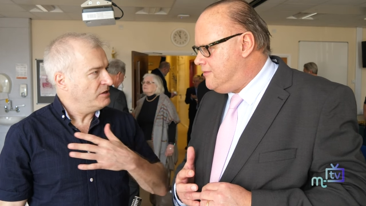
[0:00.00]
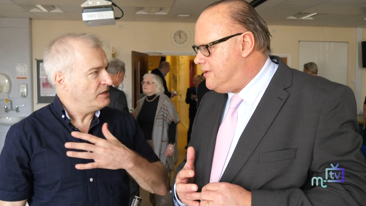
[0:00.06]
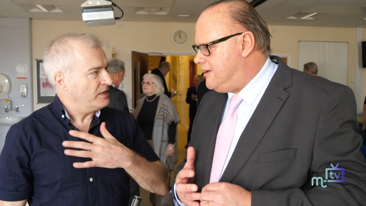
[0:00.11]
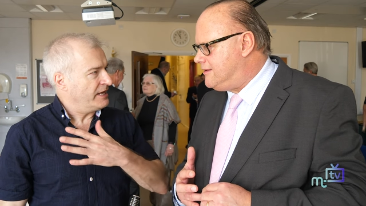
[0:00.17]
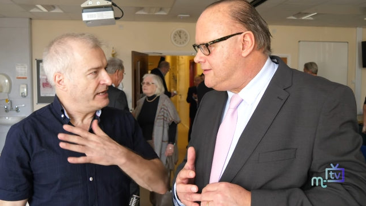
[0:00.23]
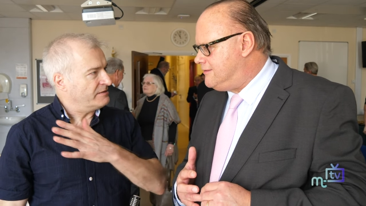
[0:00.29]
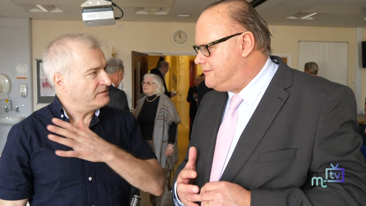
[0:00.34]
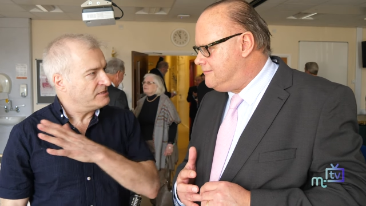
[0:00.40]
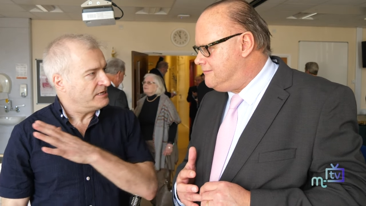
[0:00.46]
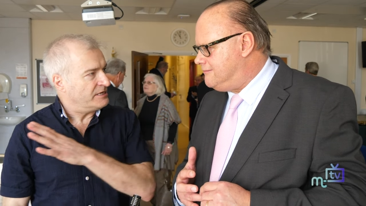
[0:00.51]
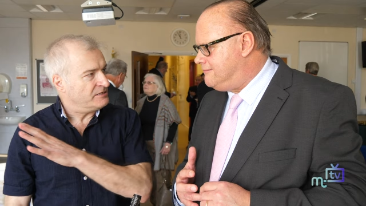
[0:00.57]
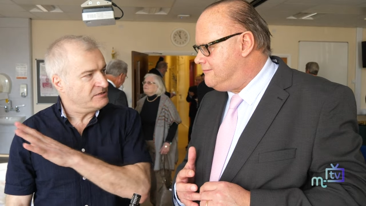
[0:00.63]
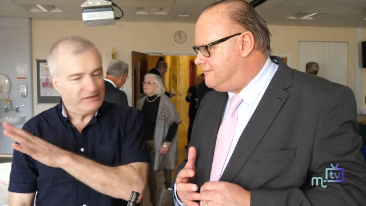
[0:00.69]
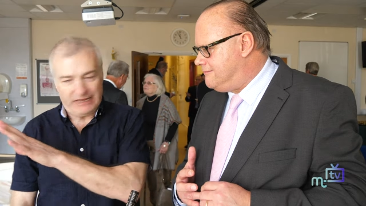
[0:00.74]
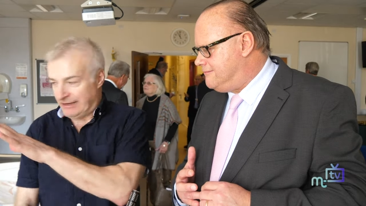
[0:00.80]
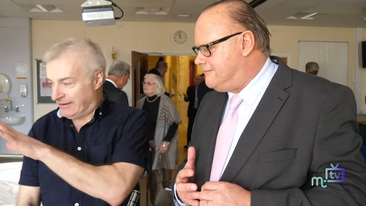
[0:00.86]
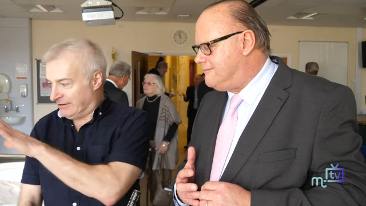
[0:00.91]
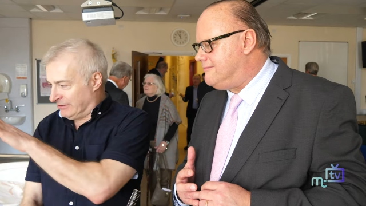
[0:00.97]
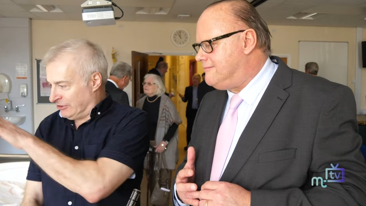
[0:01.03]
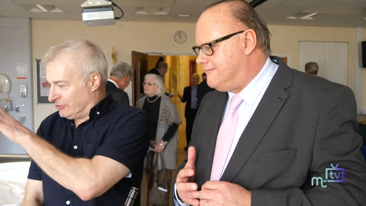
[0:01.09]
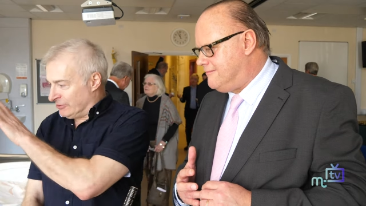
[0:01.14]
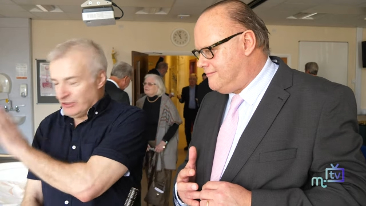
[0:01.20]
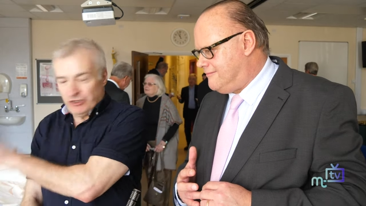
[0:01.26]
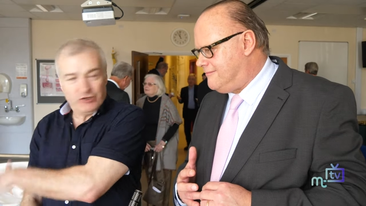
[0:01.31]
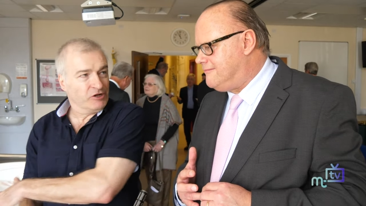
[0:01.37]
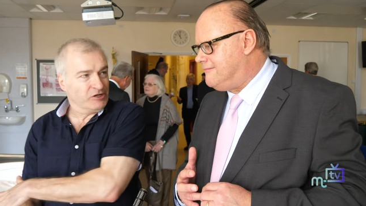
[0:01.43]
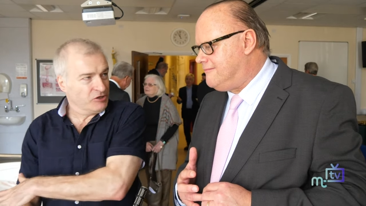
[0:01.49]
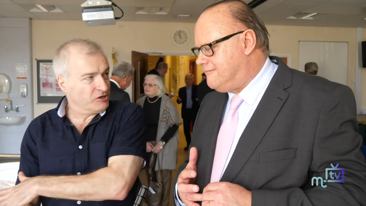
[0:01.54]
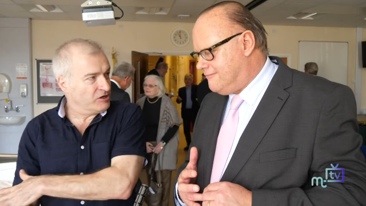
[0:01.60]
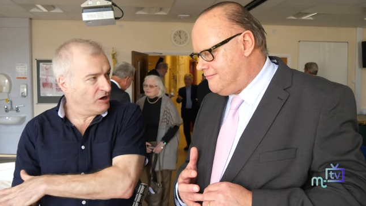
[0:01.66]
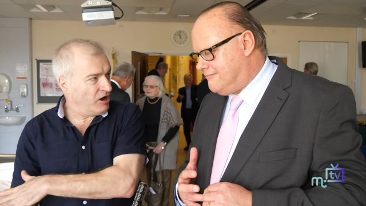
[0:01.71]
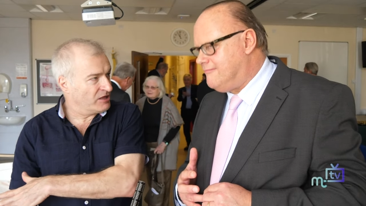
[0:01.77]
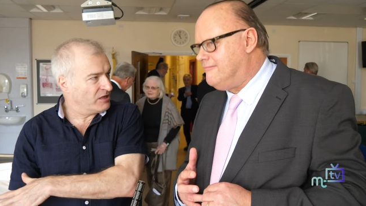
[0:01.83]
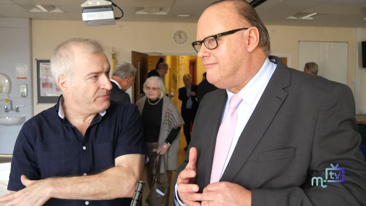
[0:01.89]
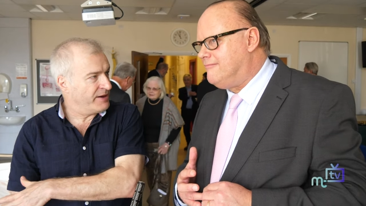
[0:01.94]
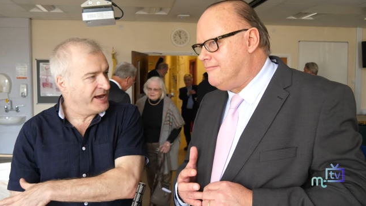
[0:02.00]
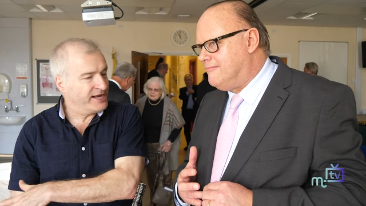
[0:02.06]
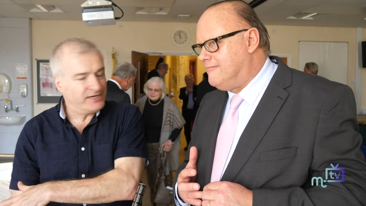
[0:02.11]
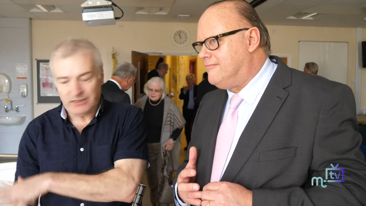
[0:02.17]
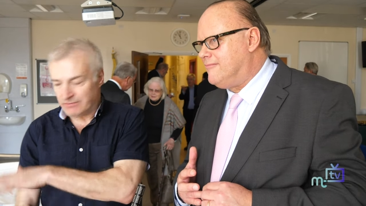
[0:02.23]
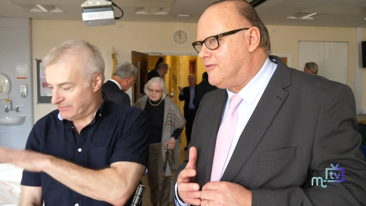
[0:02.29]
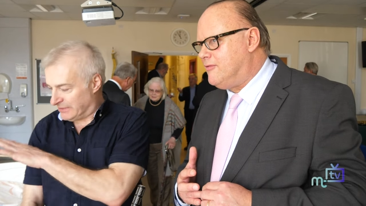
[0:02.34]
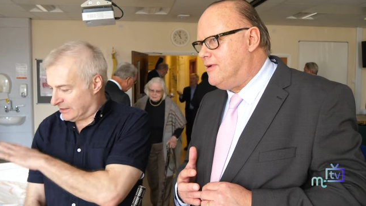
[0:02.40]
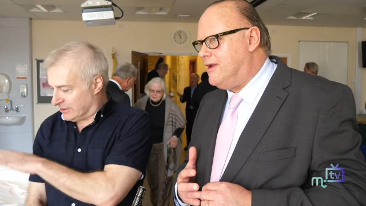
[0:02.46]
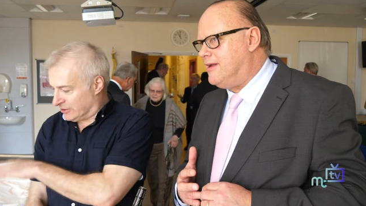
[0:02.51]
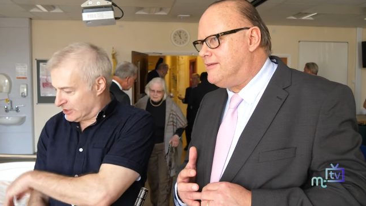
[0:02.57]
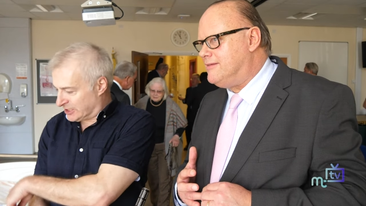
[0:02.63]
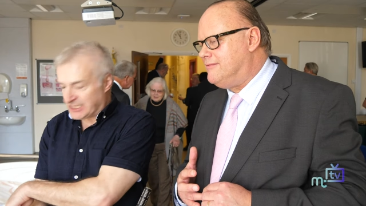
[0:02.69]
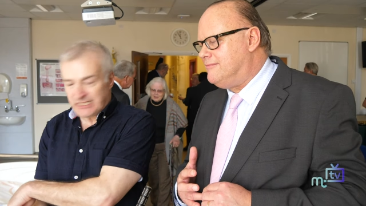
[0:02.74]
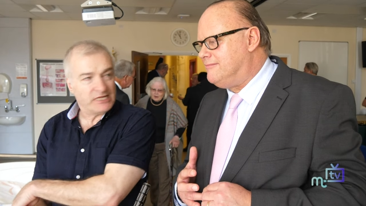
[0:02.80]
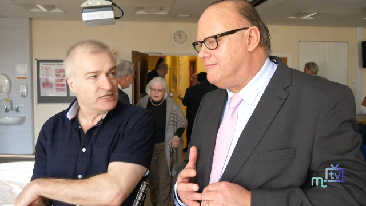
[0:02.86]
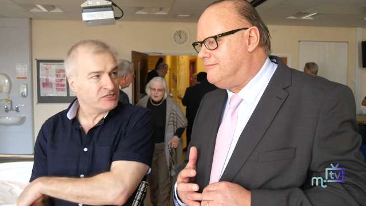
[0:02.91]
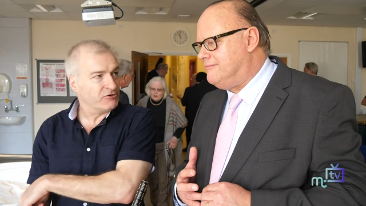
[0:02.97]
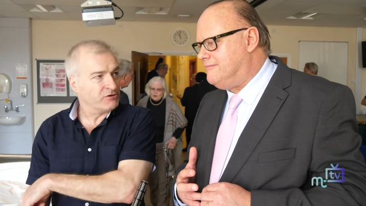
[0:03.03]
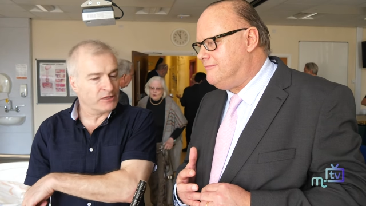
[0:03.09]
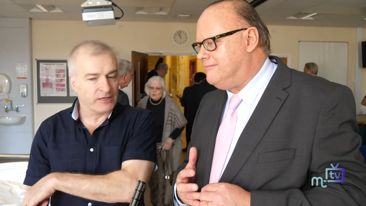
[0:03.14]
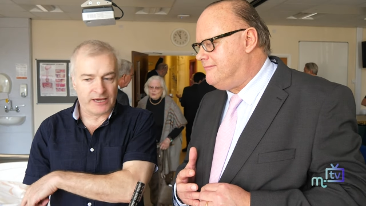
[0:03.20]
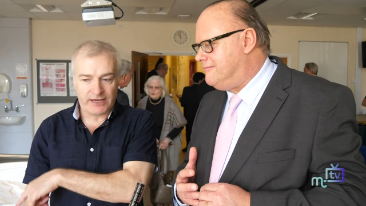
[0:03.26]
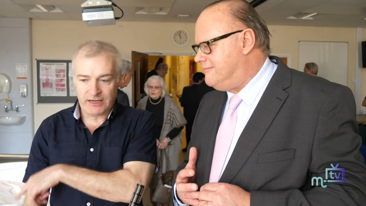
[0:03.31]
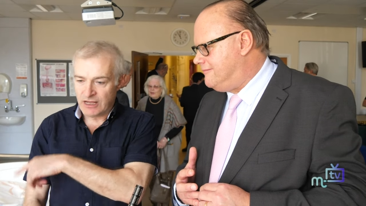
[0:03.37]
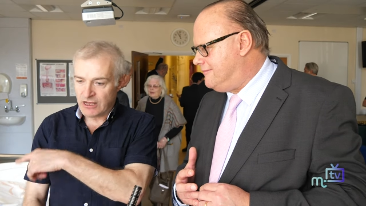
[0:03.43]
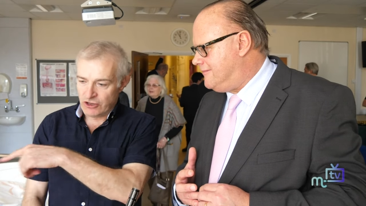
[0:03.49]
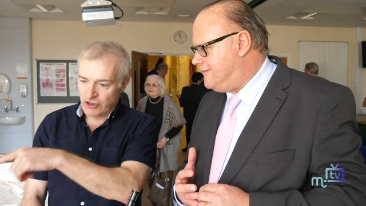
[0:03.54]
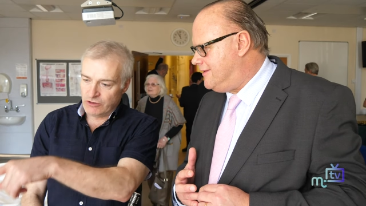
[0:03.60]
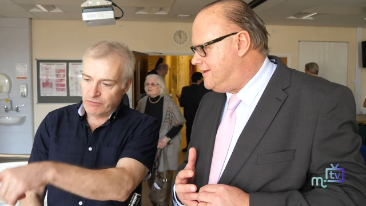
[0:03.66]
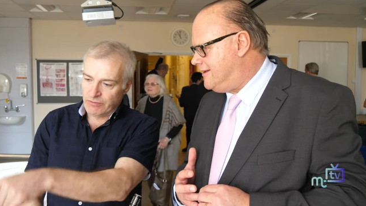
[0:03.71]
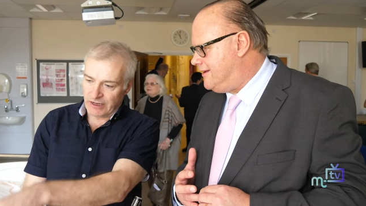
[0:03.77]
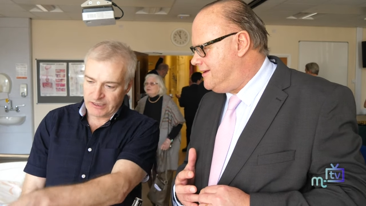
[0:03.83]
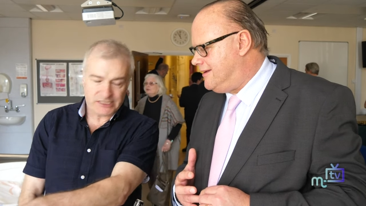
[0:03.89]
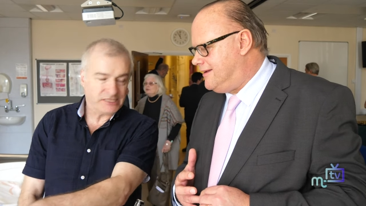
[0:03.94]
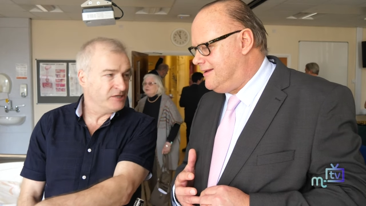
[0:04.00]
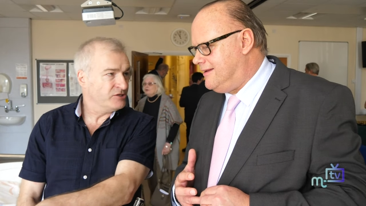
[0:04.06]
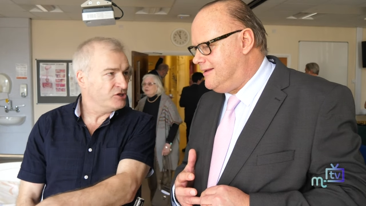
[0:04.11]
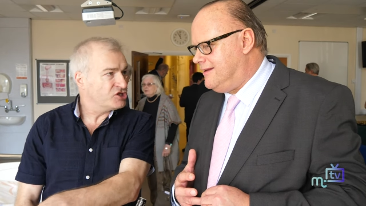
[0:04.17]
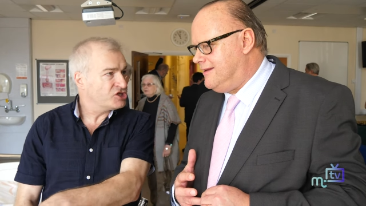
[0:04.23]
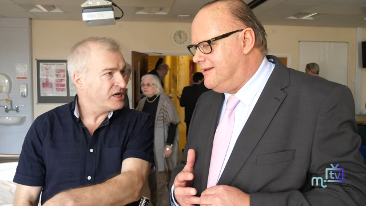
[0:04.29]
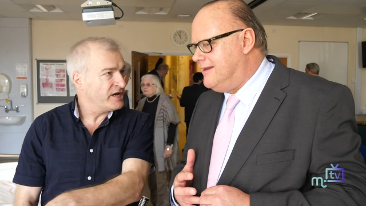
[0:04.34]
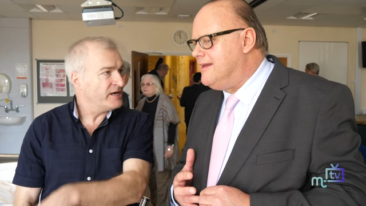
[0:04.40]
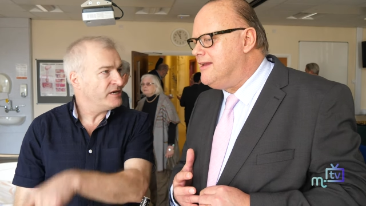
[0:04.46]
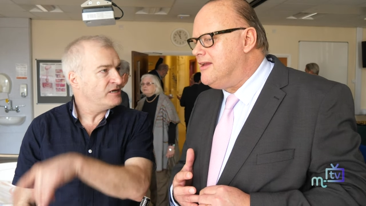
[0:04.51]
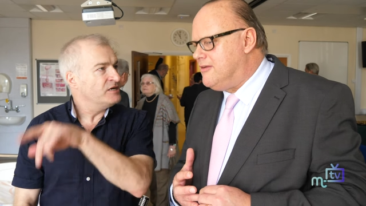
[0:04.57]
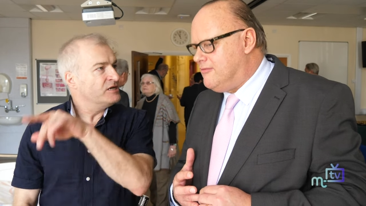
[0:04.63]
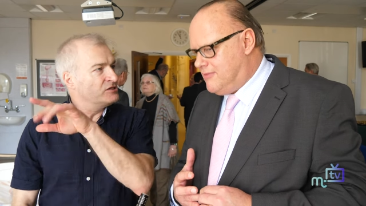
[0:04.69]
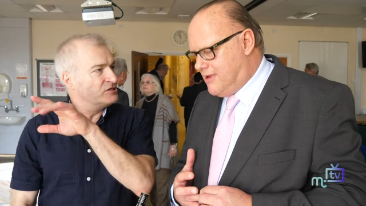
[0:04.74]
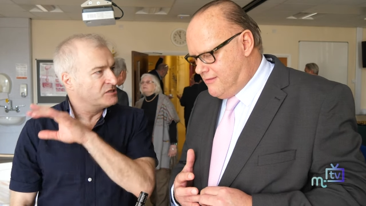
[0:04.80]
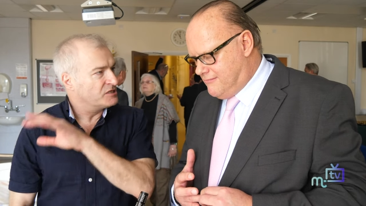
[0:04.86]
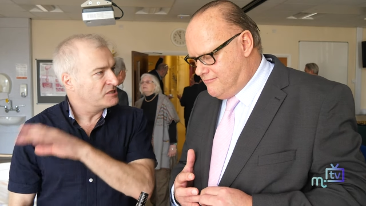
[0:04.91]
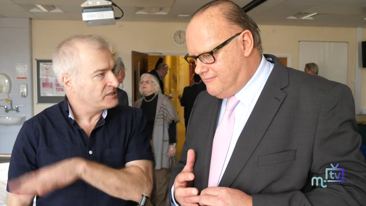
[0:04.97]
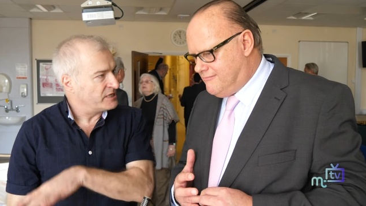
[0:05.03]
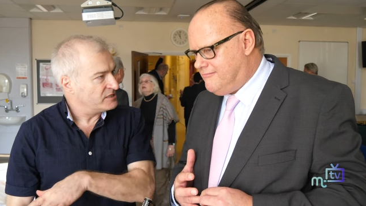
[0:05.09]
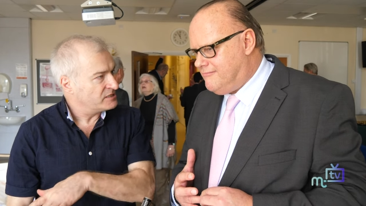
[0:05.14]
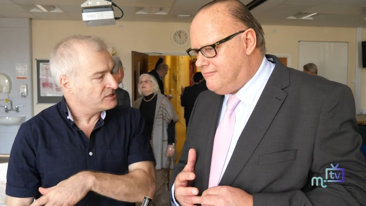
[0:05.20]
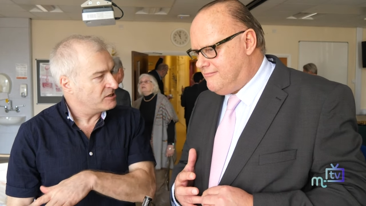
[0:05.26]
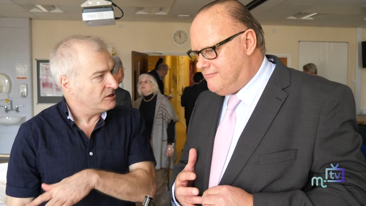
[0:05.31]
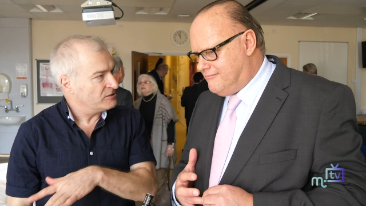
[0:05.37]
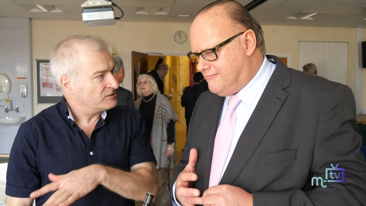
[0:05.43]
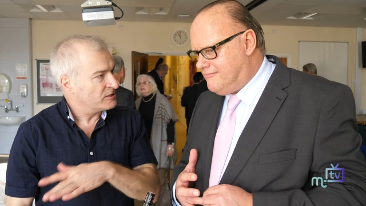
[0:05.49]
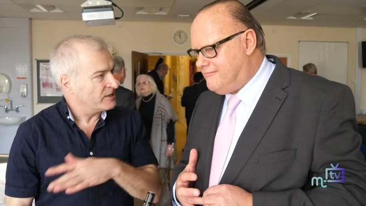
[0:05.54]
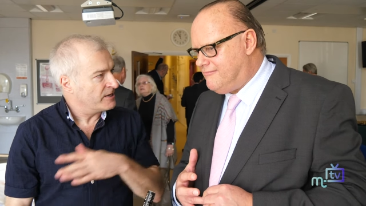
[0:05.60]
Speaker 1: Correct. It, it, it, you, you, you lie on the bed, Correct. There's a sensor under there, you might sit in your chair, yep. there's a sensor under